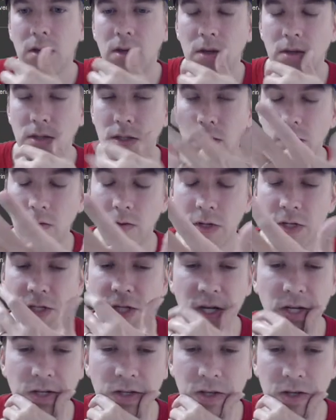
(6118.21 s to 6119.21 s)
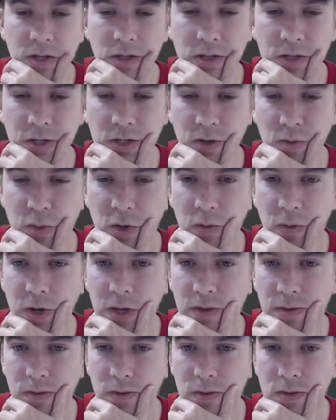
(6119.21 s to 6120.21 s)
So you don't want to change the collision midway
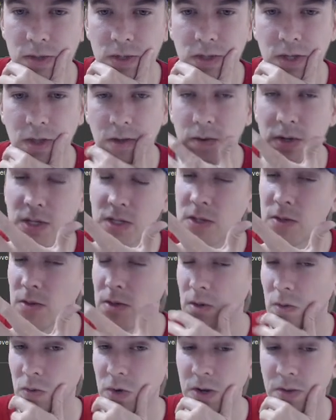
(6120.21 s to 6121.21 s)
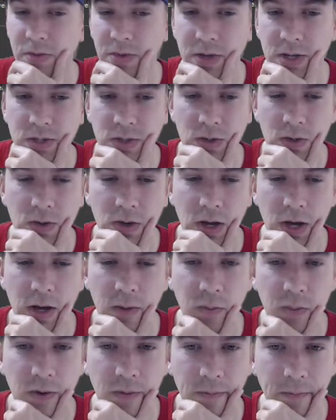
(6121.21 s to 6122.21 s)
through because otherwise weird things could happen.